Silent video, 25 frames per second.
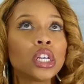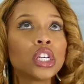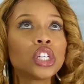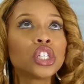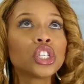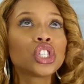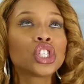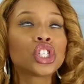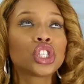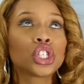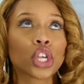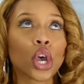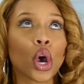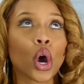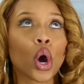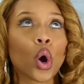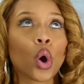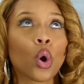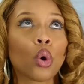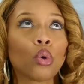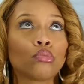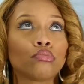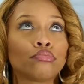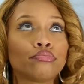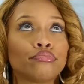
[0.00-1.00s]

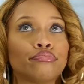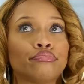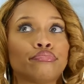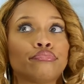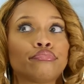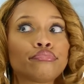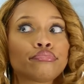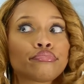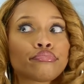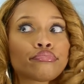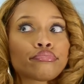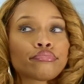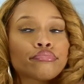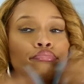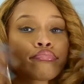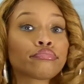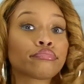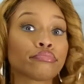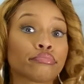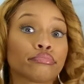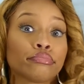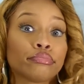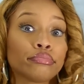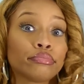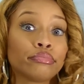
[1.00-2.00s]
So
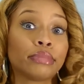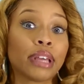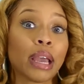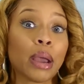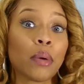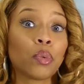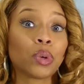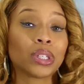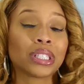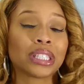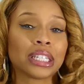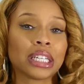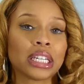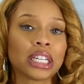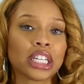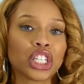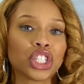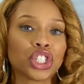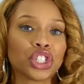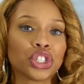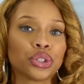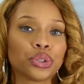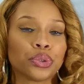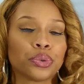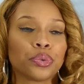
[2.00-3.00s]
that wasn't an
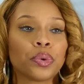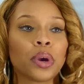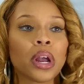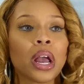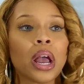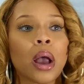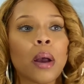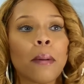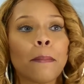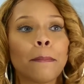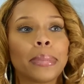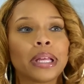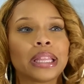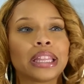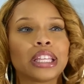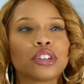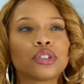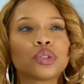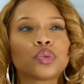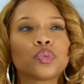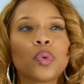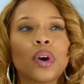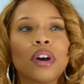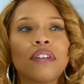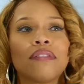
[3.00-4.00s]
issue. But
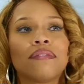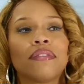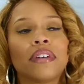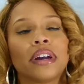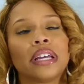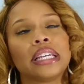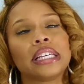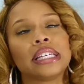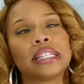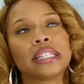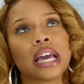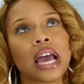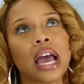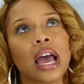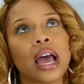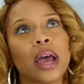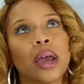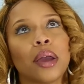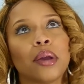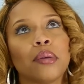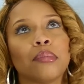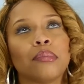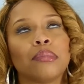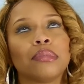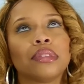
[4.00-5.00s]
there's one funny
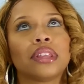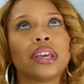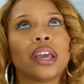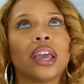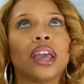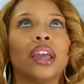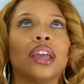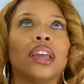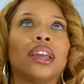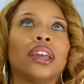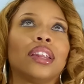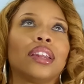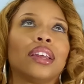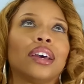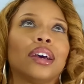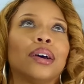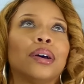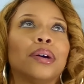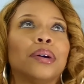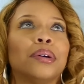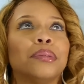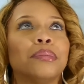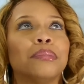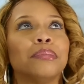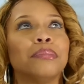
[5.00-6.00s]
time that
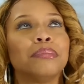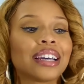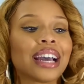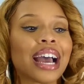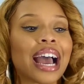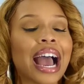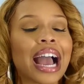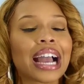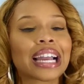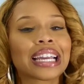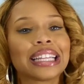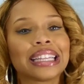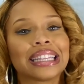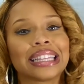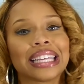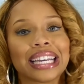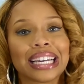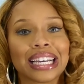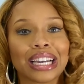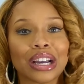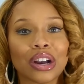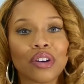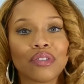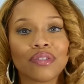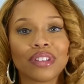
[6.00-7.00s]
I can
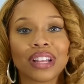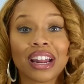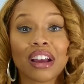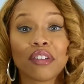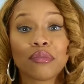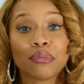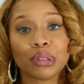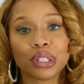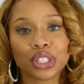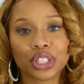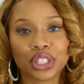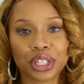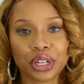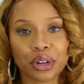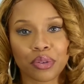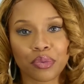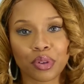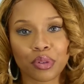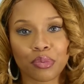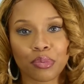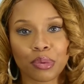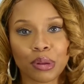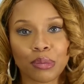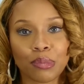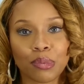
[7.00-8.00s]
think of that I've been sharing
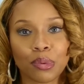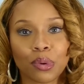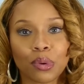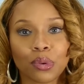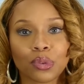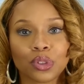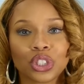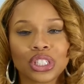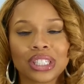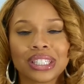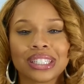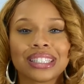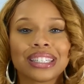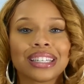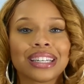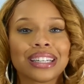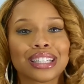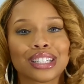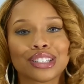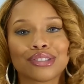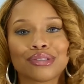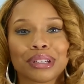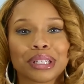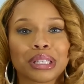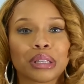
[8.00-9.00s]
with people, just to
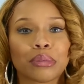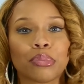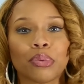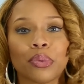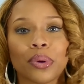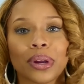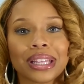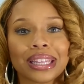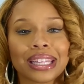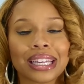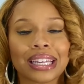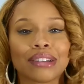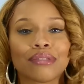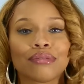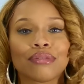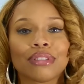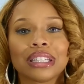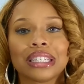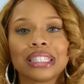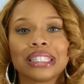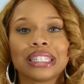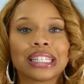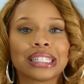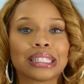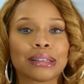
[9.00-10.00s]
illustrate the point that it
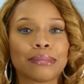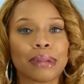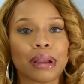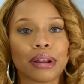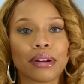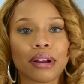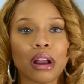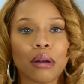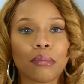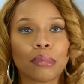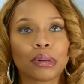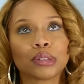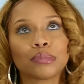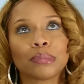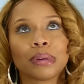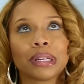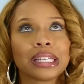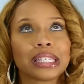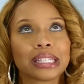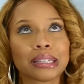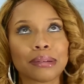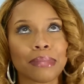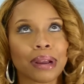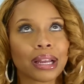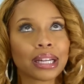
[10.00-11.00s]
really doesn't matter how much money
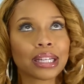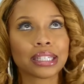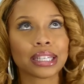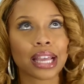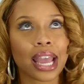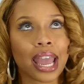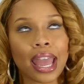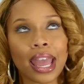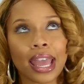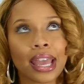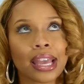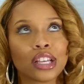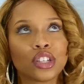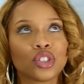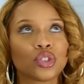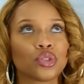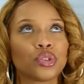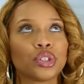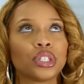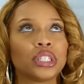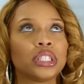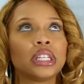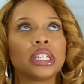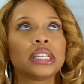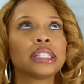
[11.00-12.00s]
somebody has
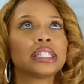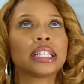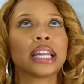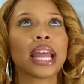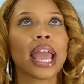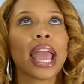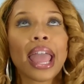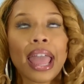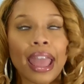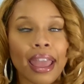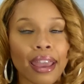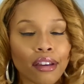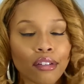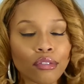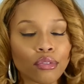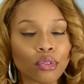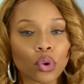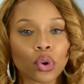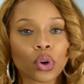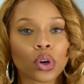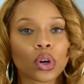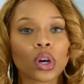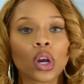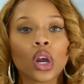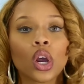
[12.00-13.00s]
or doesn't have
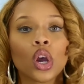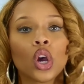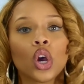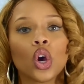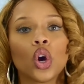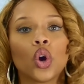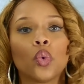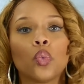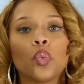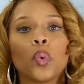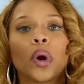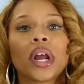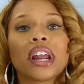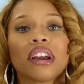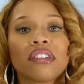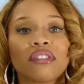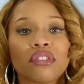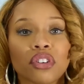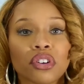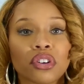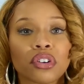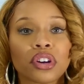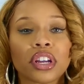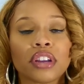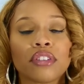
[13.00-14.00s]
or
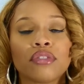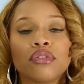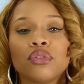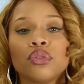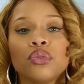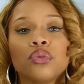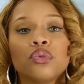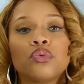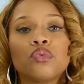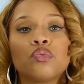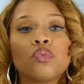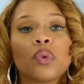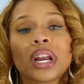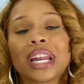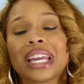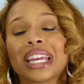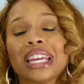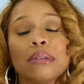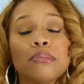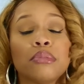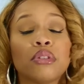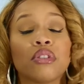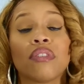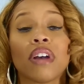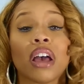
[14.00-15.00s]
whatever. If you want to
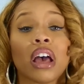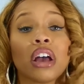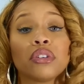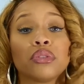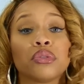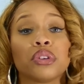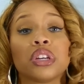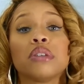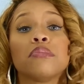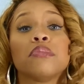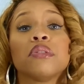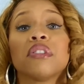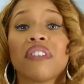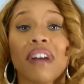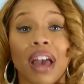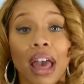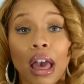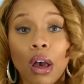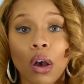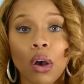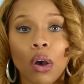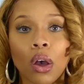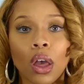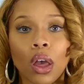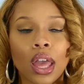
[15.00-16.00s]
keep your vow, you keep your vow.
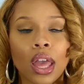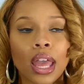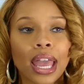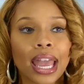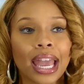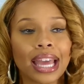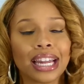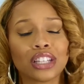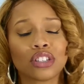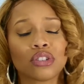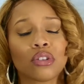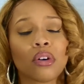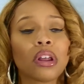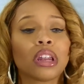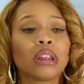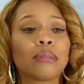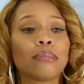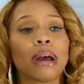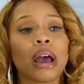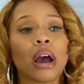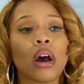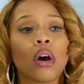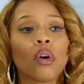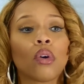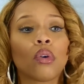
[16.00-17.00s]
And it's all
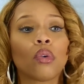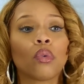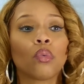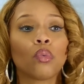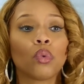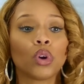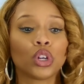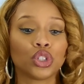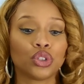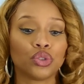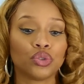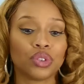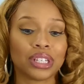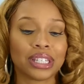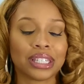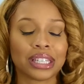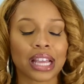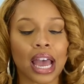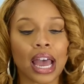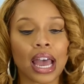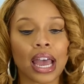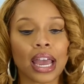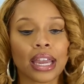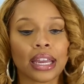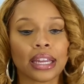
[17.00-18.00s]
about what you
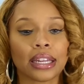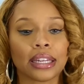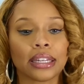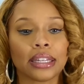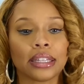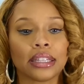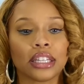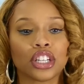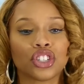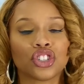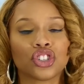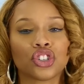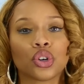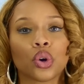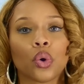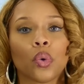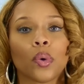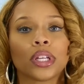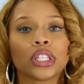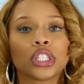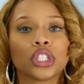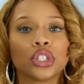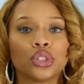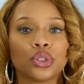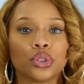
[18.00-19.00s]
decide that you're
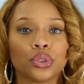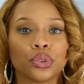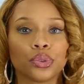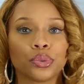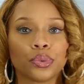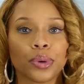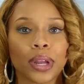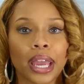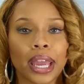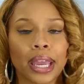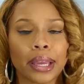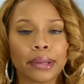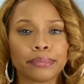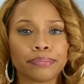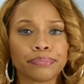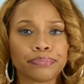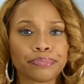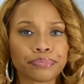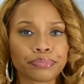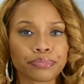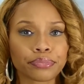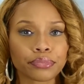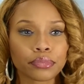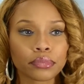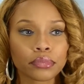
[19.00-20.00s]
going to do. And
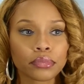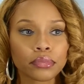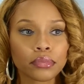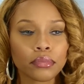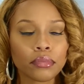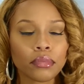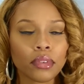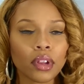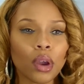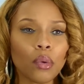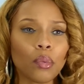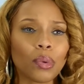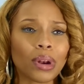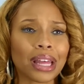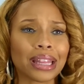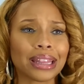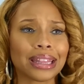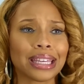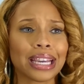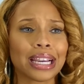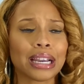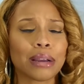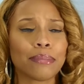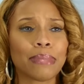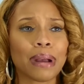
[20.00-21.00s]
when I
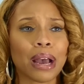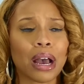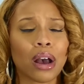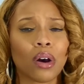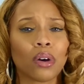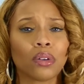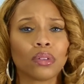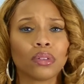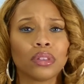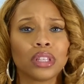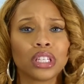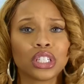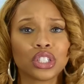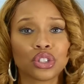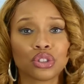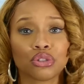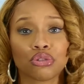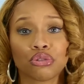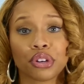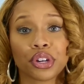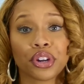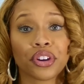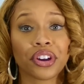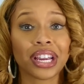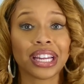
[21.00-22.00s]
think about this
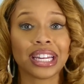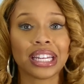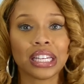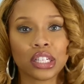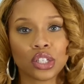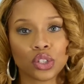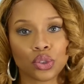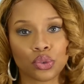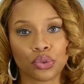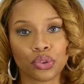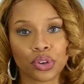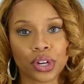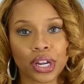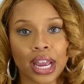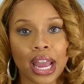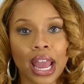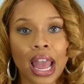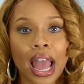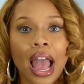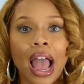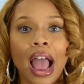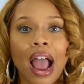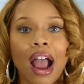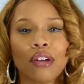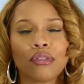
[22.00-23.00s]
story or any story,
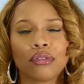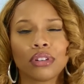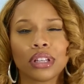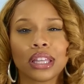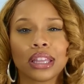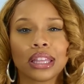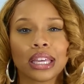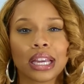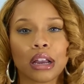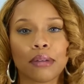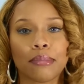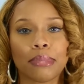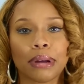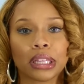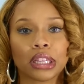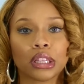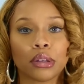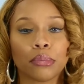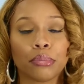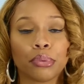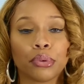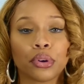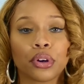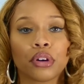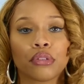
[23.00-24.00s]
I really think about the
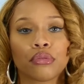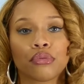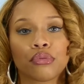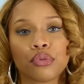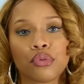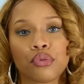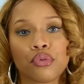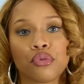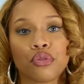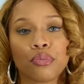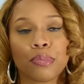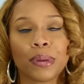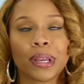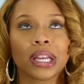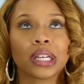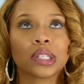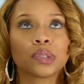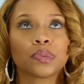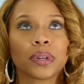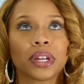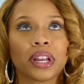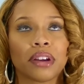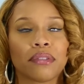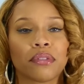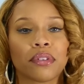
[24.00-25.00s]
book of Ruth, because
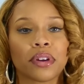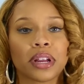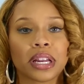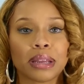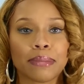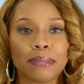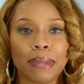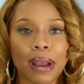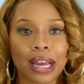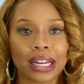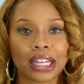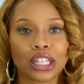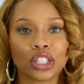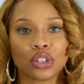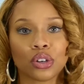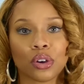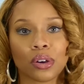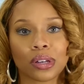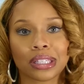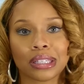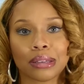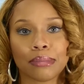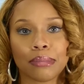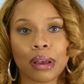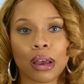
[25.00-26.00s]
whenever anybody
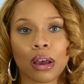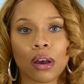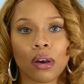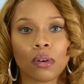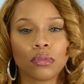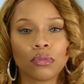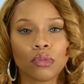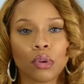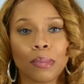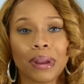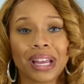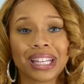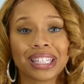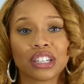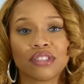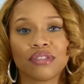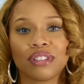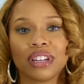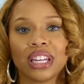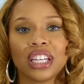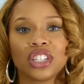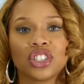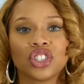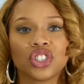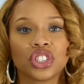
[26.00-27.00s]
talks about romantic
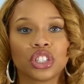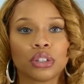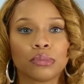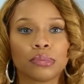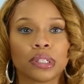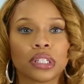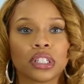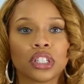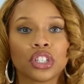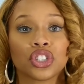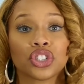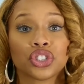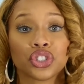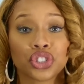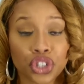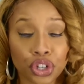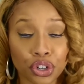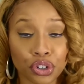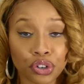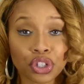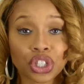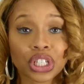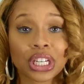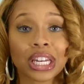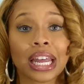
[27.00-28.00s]
relationships in the
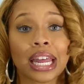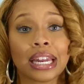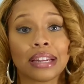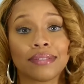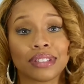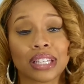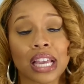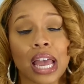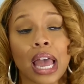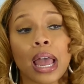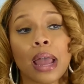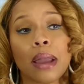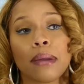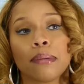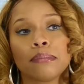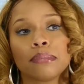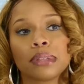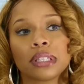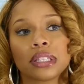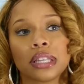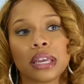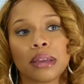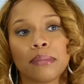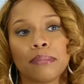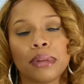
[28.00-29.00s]
church, a lot of
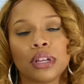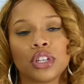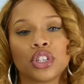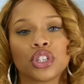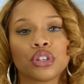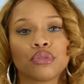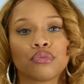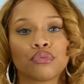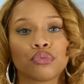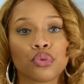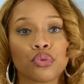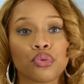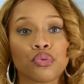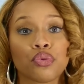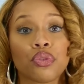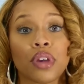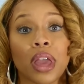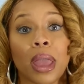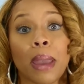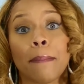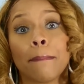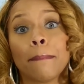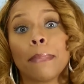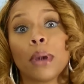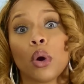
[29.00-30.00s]
times they mention Ruth
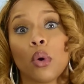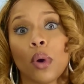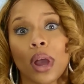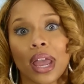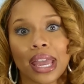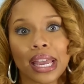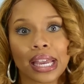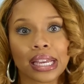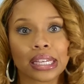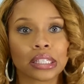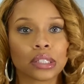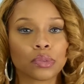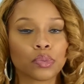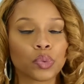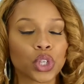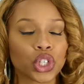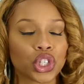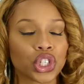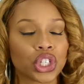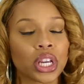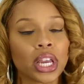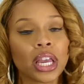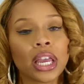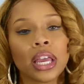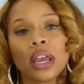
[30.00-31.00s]
and Boaz,
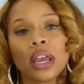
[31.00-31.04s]
which,